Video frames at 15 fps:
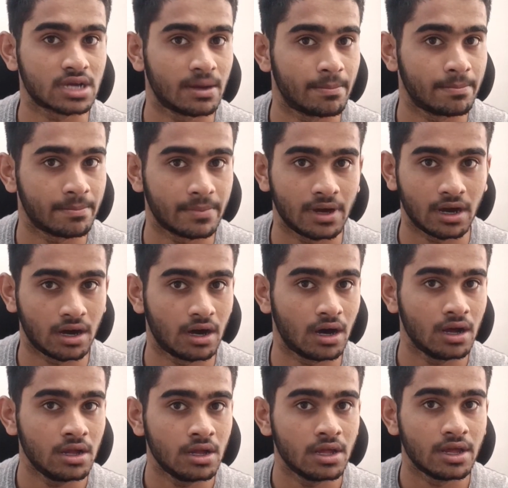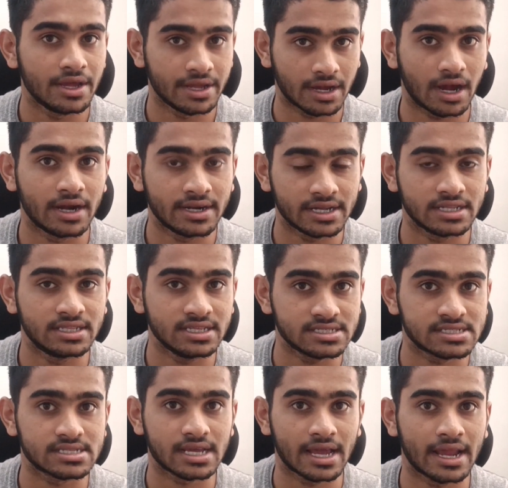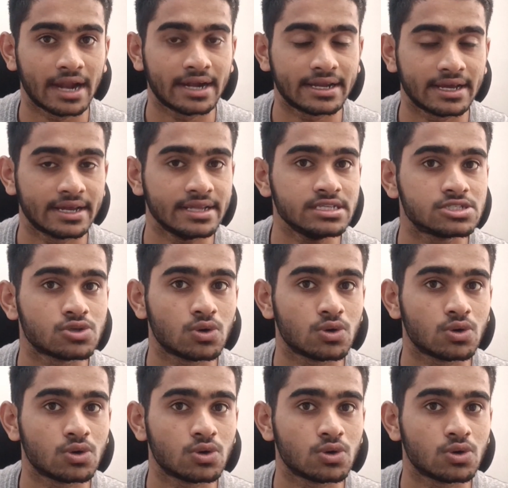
come under this category.